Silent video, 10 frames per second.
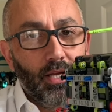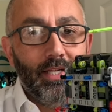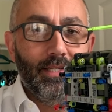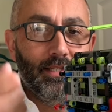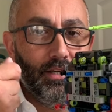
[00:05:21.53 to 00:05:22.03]
I
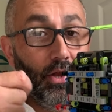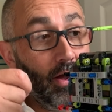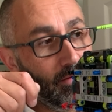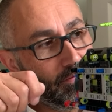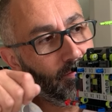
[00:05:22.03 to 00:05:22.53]
needed a
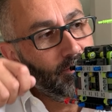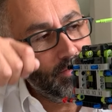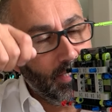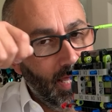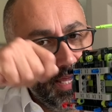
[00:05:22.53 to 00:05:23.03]
knife
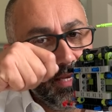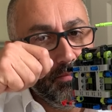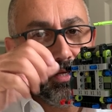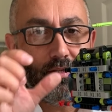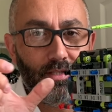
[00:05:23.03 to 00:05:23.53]
to get in,
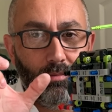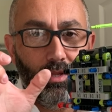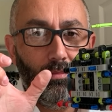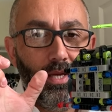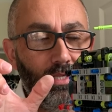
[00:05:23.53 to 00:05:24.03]
because some of
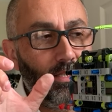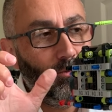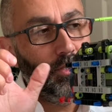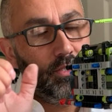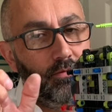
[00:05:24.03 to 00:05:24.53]
the pieces,
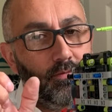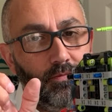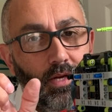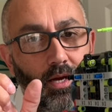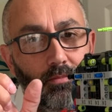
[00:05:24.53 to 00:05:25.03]
once you've
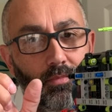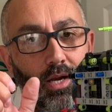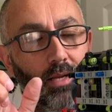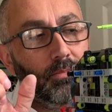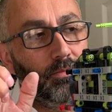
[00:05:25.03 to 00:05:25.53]

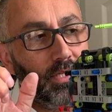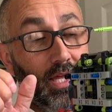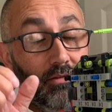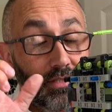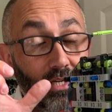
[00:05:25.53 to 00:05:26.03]
clipped them
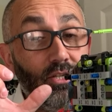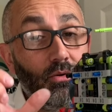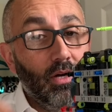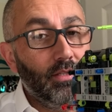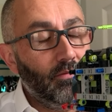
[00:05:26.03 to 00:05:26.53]
together, it's actually
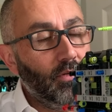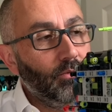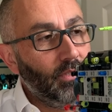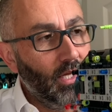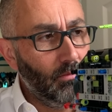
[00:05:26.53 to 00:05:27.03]
quite
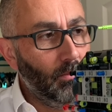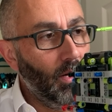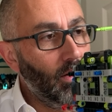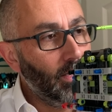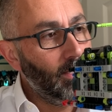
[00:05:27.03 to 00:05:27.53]
difficult to get them
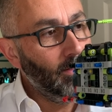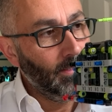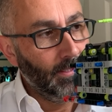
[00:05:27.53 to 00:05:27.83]
apart again.